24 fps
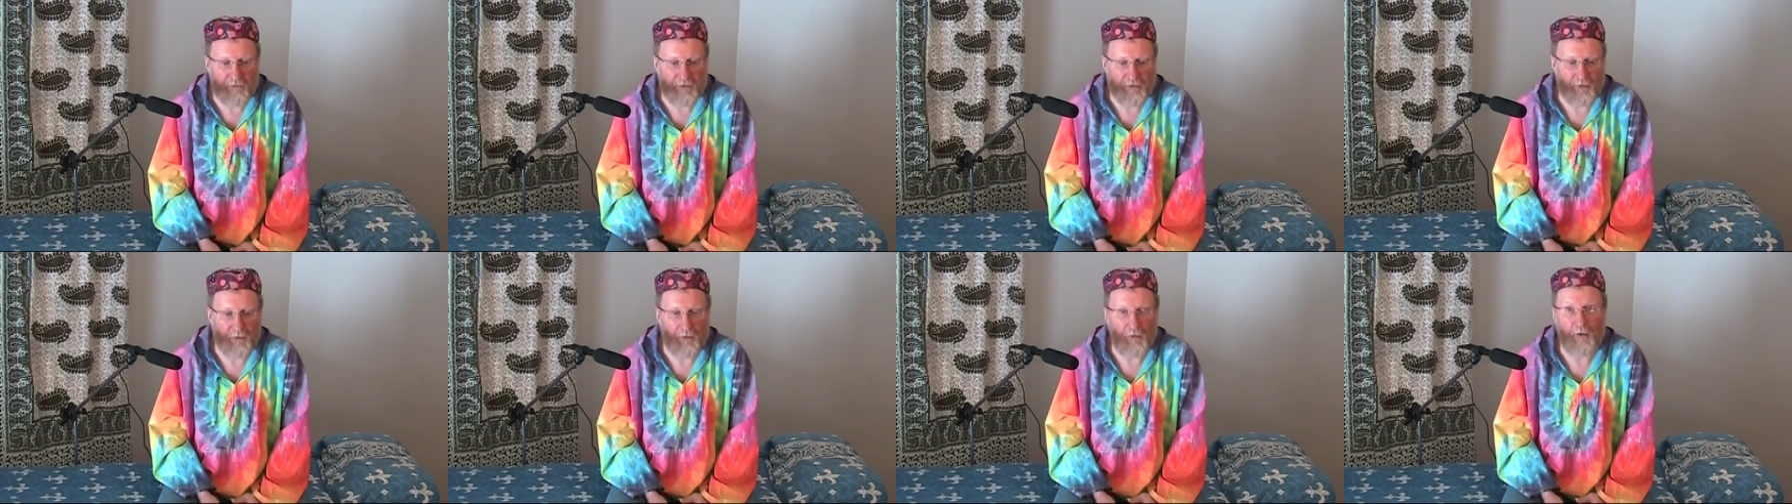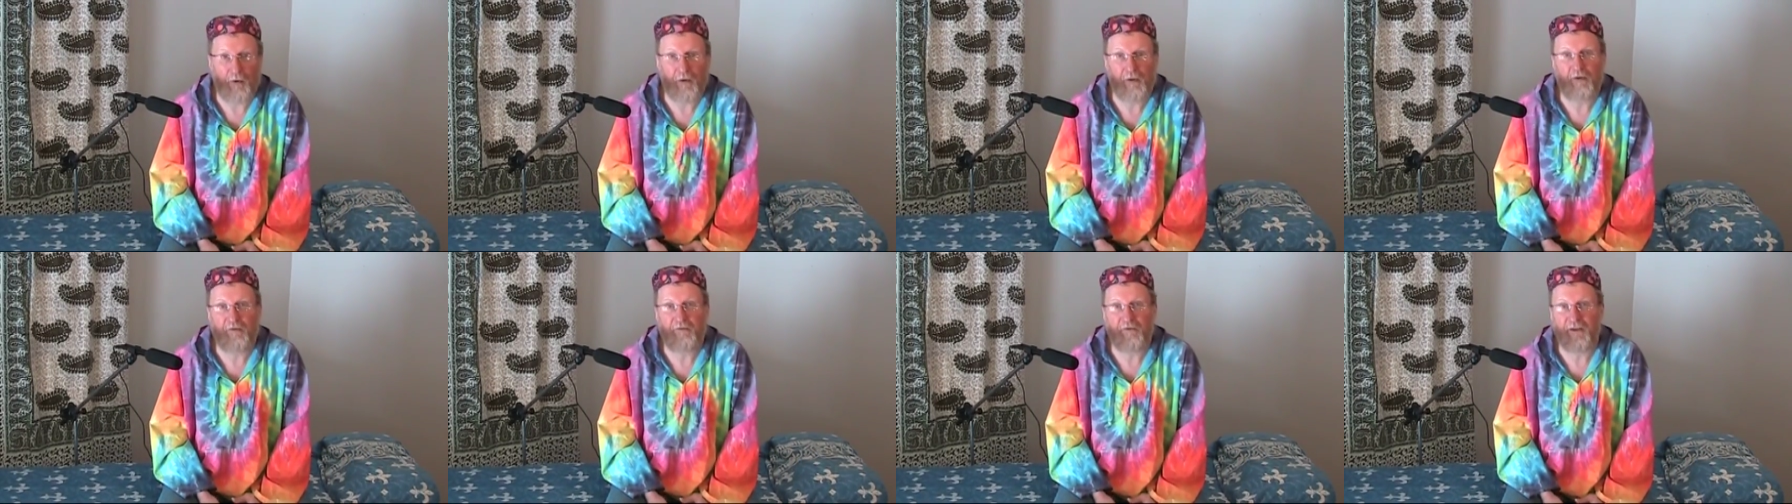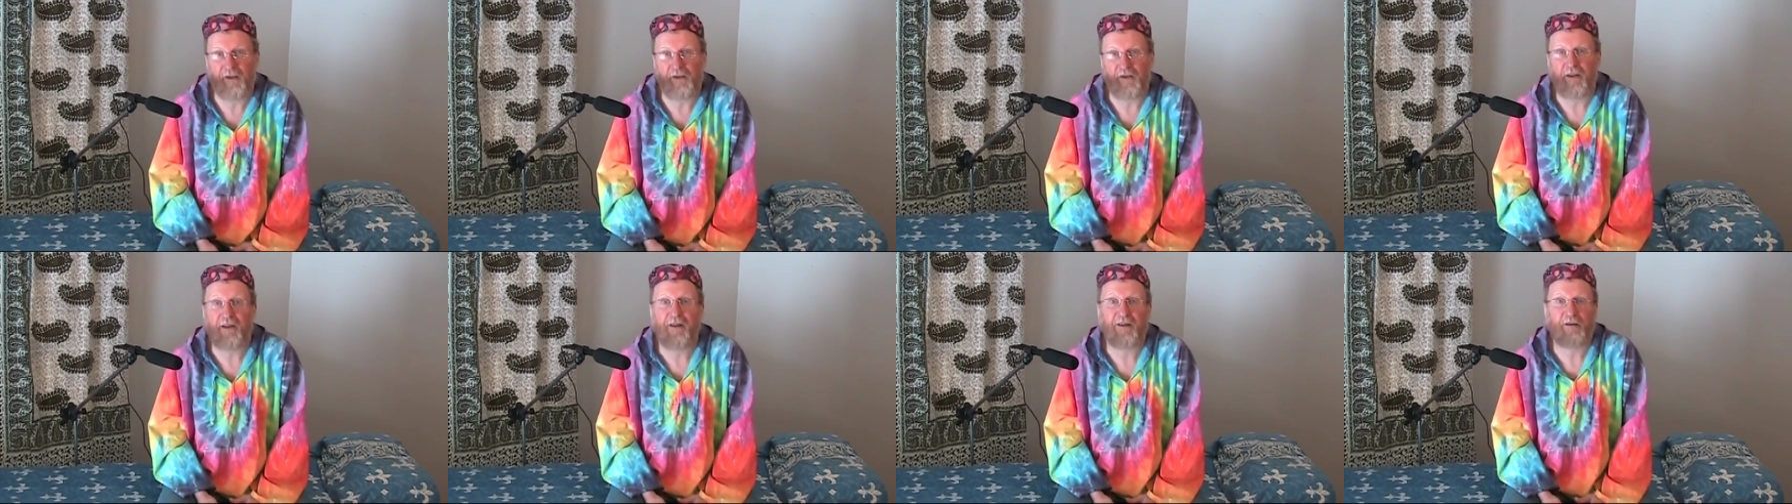so all of
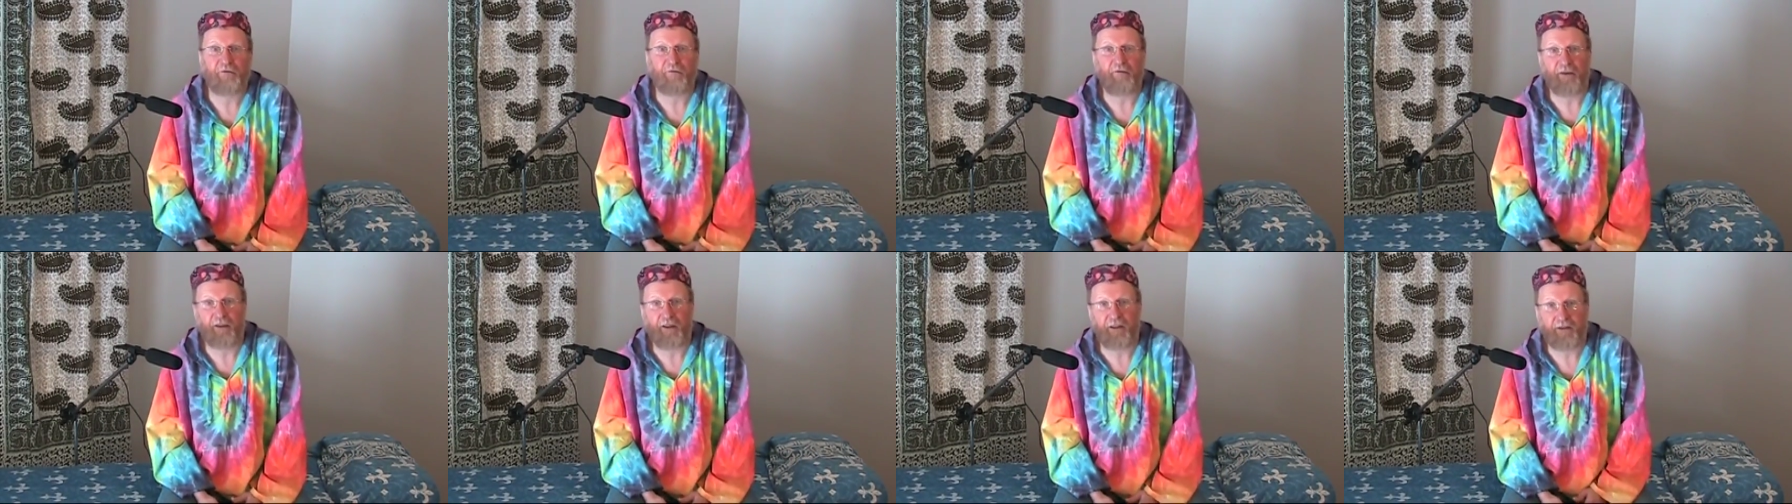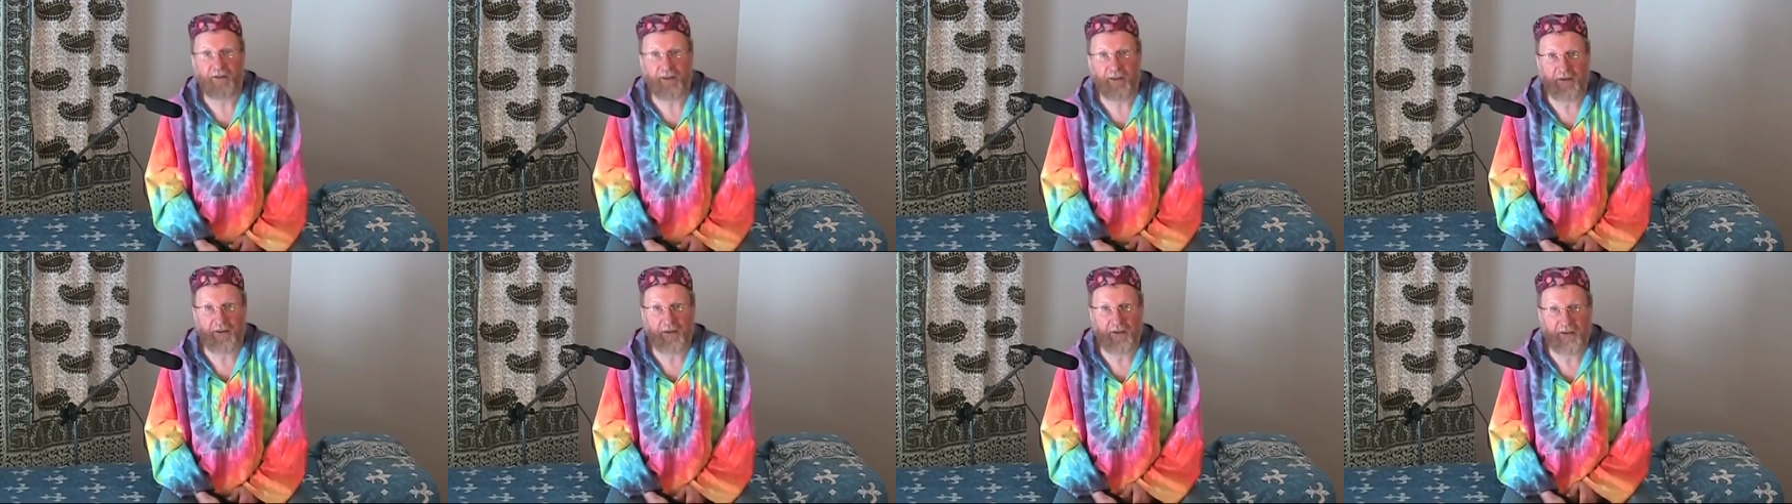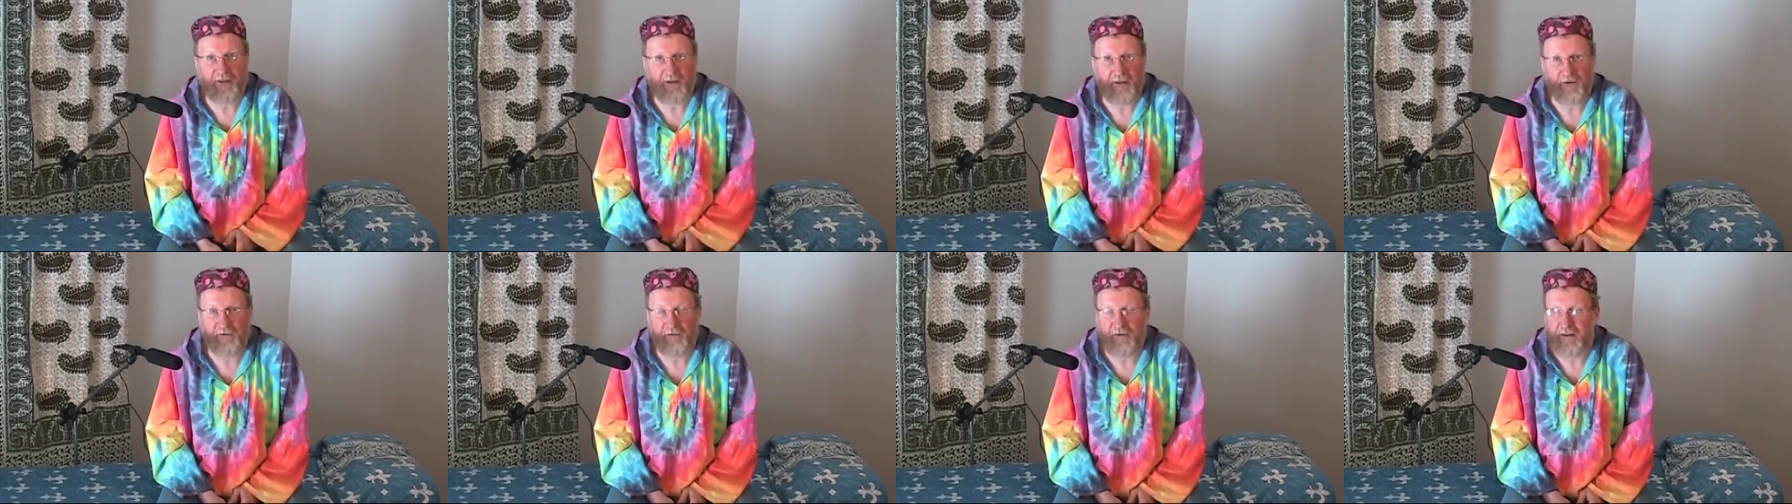that is a very exciting
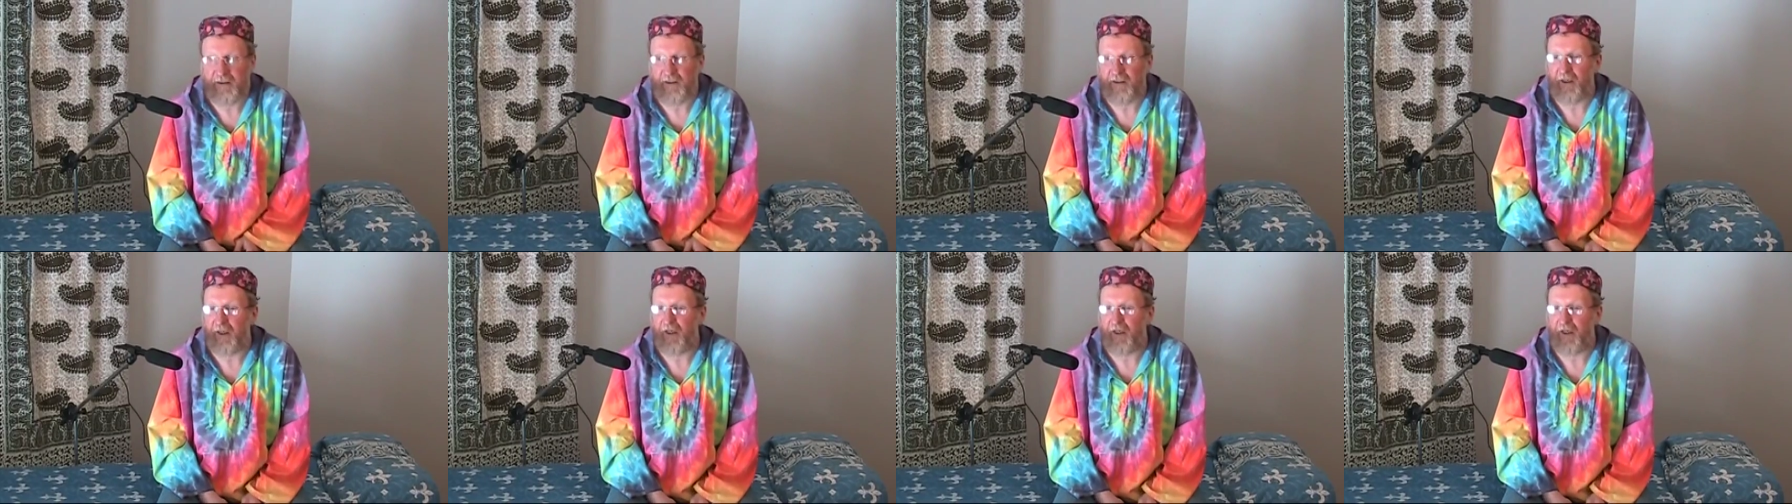activity.